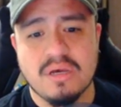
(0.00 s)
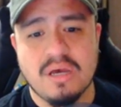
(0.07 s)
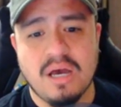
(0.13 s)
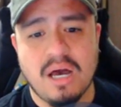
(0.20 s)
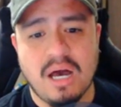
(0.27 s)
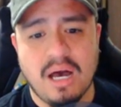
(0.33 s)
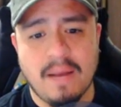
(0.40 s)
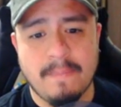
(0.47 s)

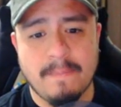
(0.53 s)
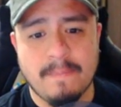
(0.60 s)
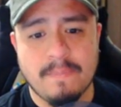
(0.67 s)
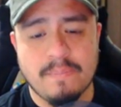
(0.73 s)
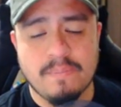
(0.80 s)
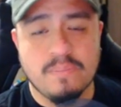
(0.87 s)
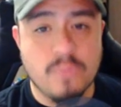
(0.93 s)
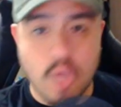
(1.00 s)

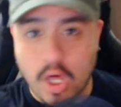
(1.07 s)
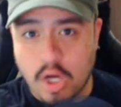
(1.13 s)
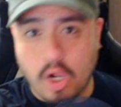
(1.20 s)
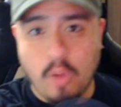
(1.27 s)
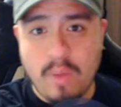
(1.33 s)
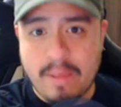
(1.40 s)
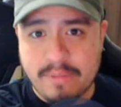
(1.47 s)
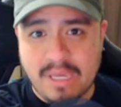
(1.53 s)
Not
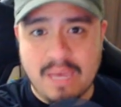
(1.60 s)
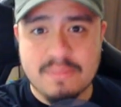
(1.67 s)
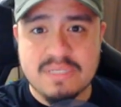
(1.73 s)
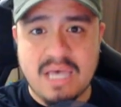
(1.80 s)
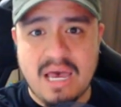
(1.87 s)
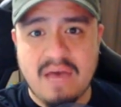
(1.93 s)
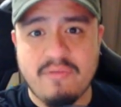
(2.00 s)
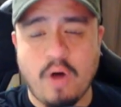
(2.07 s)
all webcams
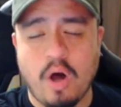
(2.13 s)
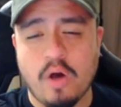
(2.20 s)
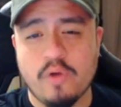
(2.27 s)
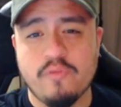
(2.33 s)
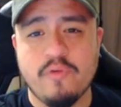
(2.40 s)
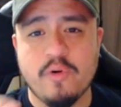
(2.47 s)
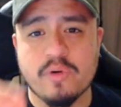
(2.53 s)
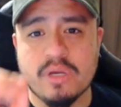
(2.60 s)
have
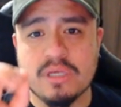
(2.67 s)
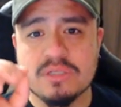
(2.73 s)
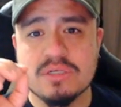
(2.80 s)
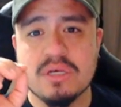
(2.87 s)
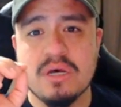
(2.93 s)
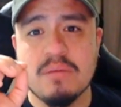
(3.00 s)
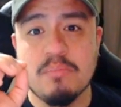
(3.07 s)
autofocus,